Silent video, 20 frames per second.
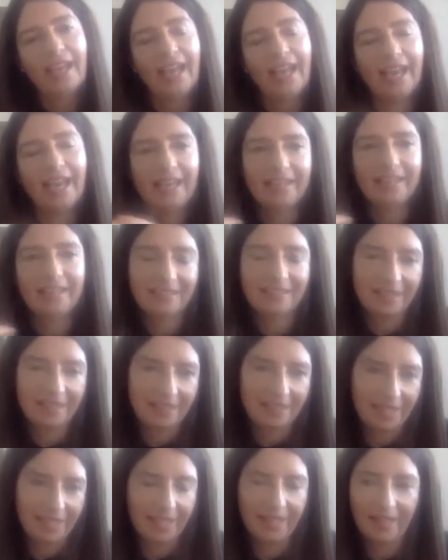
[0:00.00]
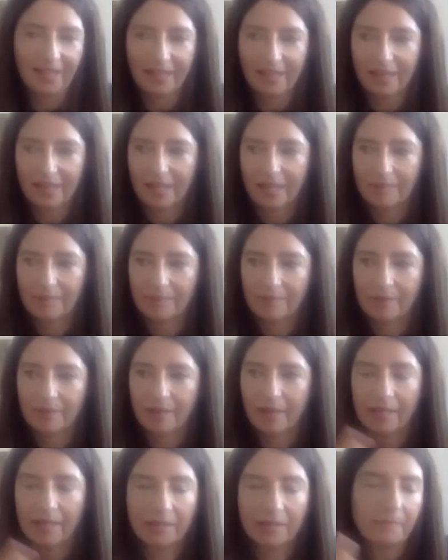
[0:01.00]
and then the
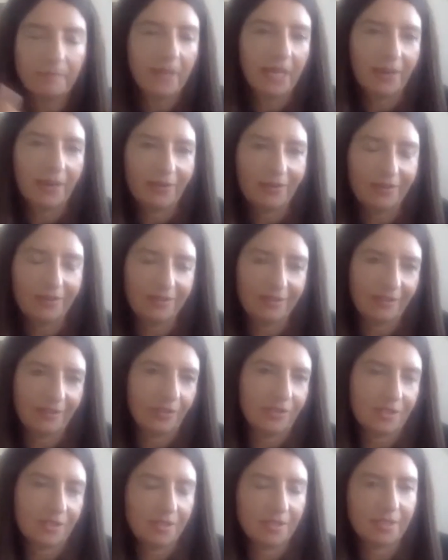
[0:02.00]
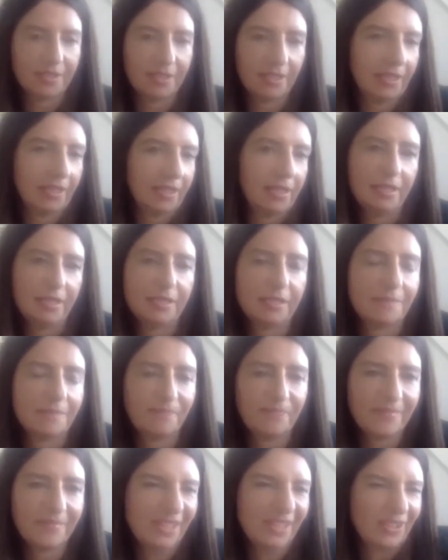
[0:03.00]
other parent goes and stays,
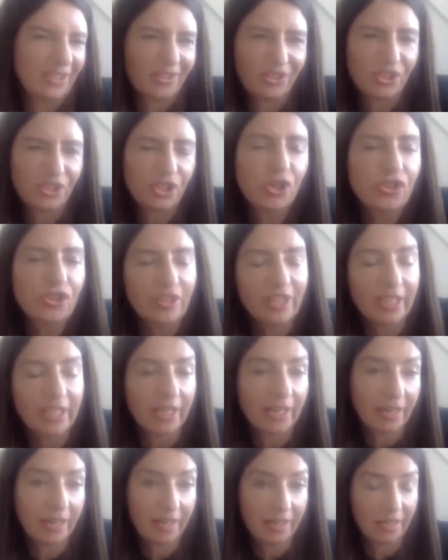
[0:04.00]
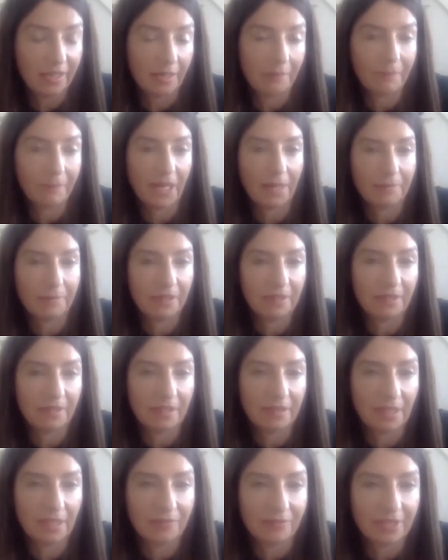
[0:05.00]
usually in an apartment that
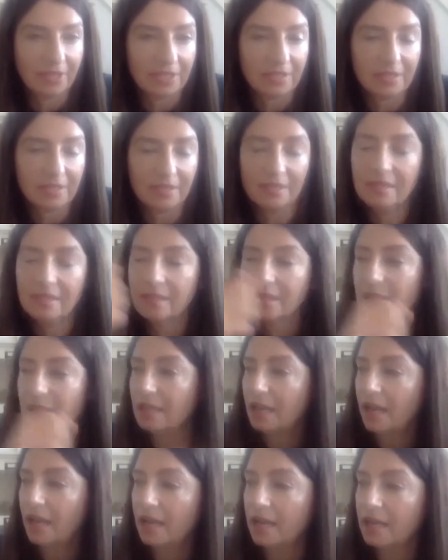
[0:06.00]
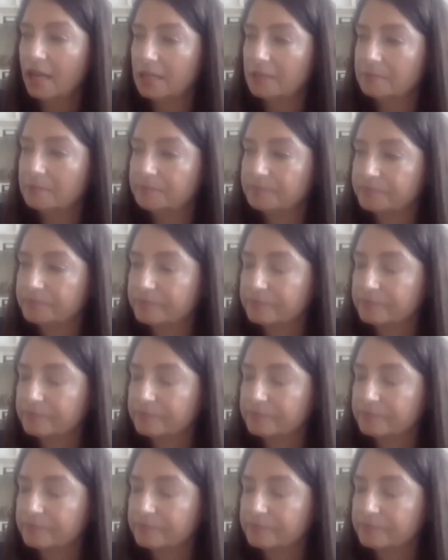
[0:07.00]
they've rented, and